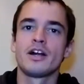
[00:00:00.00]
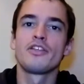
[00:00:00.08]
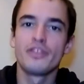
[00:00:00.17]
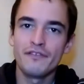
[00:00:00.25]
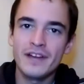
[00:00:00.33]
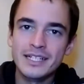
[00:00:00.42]

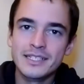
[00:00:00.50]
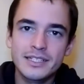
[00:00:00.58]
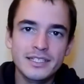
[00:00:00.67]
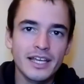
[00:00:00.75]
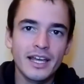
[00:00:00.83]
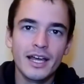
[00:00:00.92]
The fact
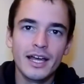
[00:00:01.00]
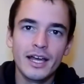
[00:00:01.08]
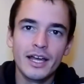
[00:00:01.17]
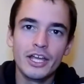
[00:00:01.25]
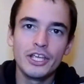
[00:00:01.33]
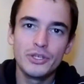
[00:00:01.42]
is,
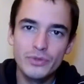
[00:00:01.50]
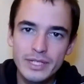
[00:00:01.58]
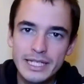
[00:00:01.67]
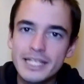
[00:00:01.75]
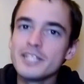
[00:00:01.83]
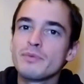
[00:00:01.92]
you
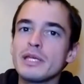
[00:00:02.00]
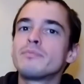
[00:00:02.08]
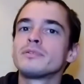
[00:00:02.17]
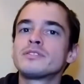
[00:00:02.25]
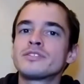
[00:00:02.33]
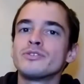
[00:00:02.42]
need people
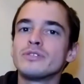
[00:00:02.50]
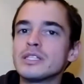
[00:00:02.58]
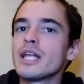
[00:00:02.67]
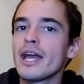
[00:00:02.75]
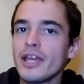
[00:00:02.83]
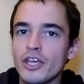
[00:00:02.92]
to
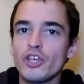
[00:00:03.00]
like